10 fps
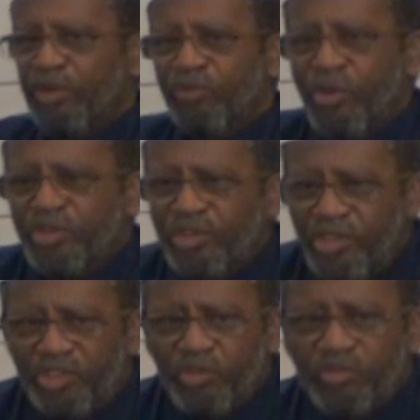First
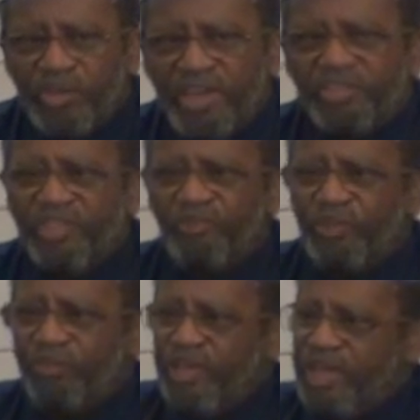edition was
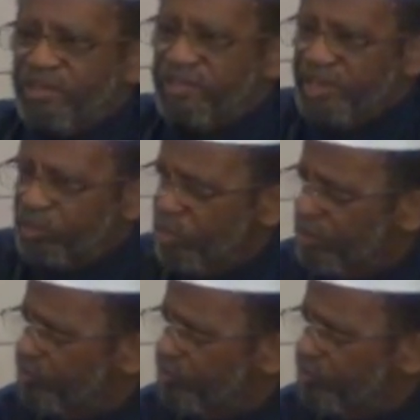1958, next one